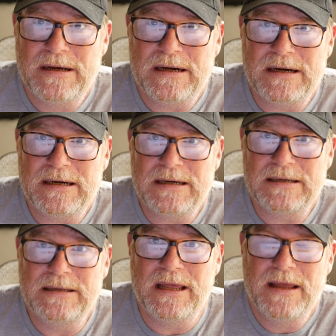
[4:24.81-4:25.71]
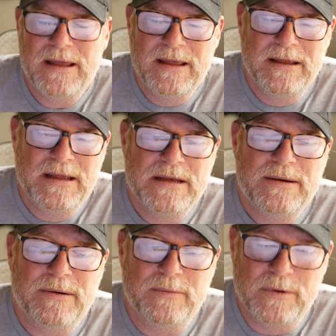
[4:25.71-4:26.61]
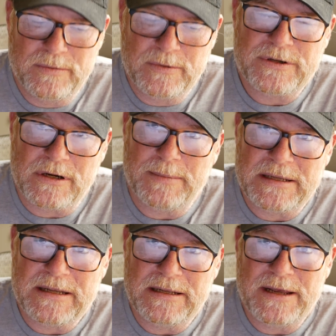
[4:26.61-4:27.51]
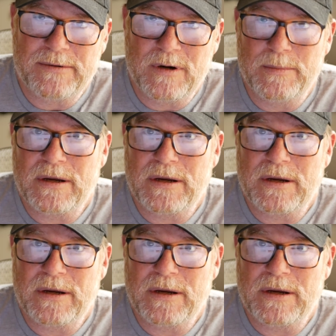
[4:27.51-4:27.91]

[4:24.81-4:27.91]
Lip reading: we'll talk about that later on,